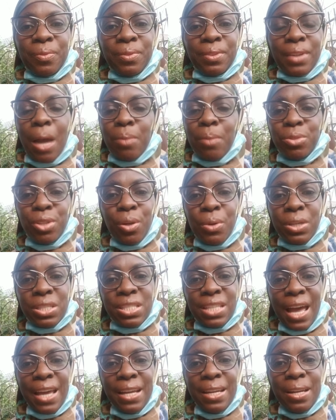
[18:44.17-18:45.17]
I'm so
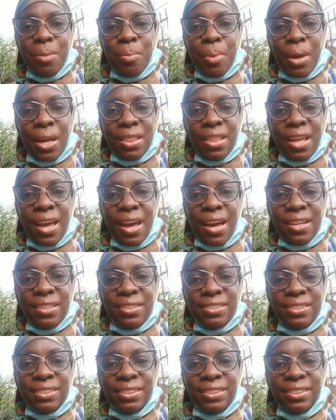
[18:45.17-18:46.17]
excited about that.
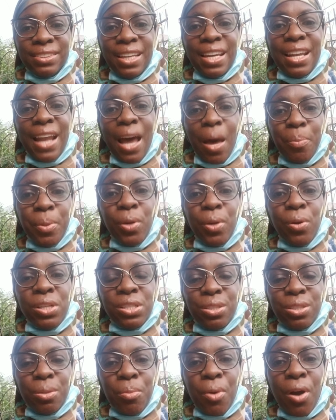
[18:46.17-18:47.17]
And I'll be on
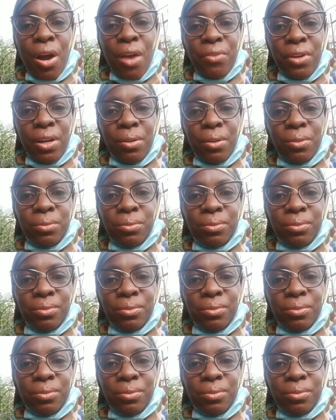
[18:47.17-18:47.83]
tomorrow